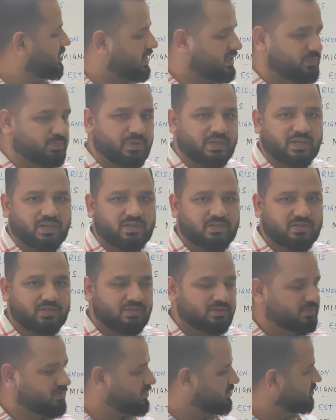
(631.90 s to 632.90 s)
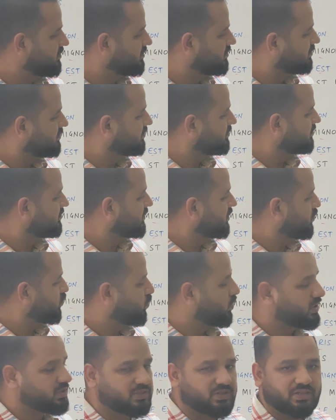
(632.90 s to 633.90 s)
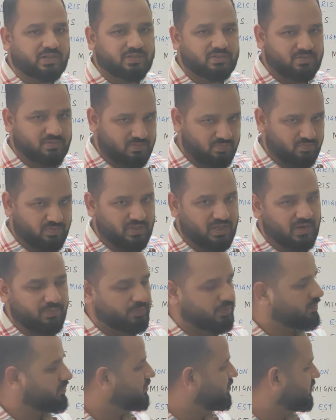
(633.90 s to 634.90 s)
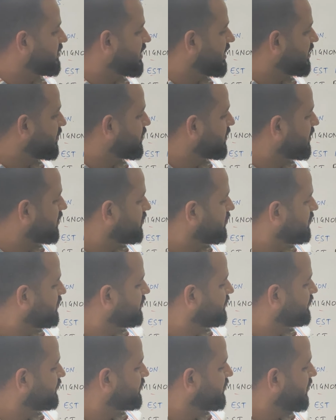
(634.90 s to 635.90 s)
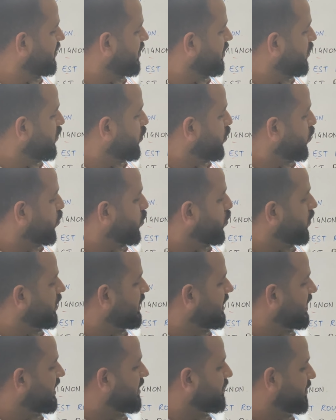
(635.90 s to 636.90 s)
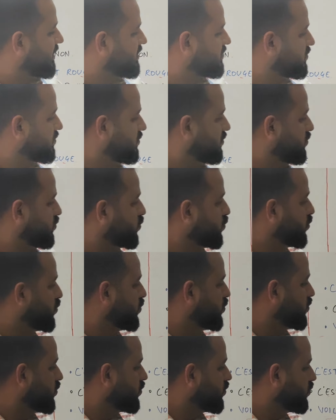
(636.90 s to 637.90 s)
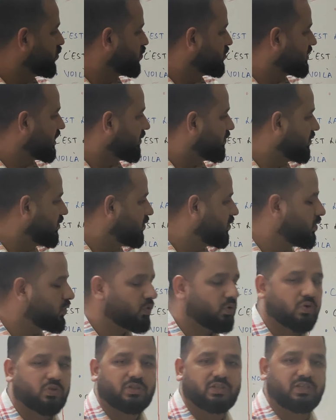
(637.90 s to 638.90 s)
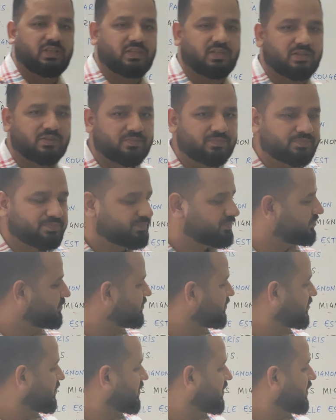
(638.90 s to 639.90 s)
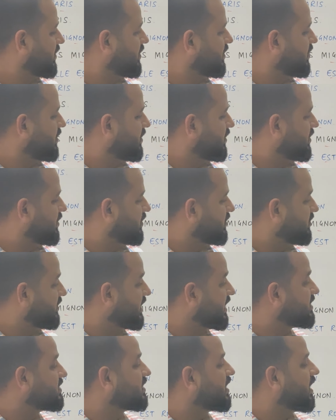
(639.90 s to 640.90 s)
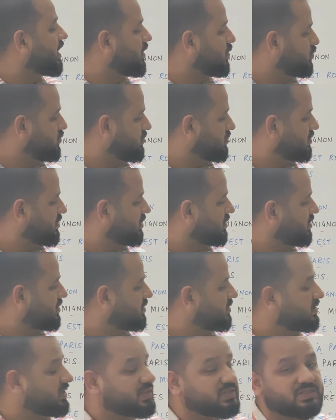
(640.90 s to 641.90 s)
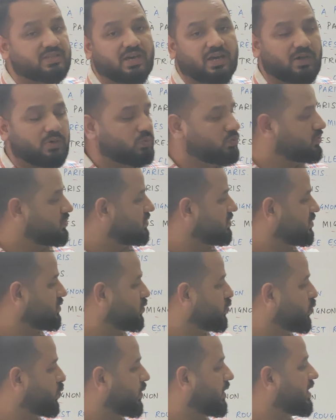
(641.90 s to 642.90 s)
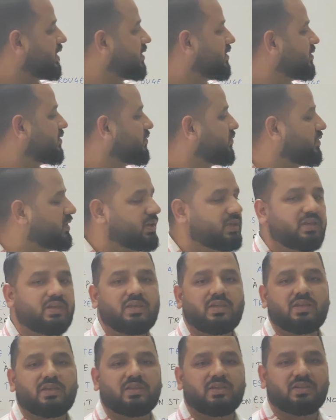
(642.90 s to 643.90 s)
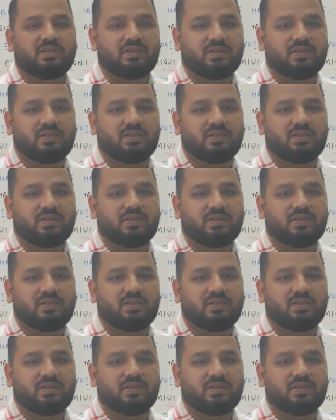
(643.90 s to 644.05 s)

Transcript: Let's make it one sentence with the help of relative pronoun. Voilà la maison où nous avons grandi. There is a house. There is the house where we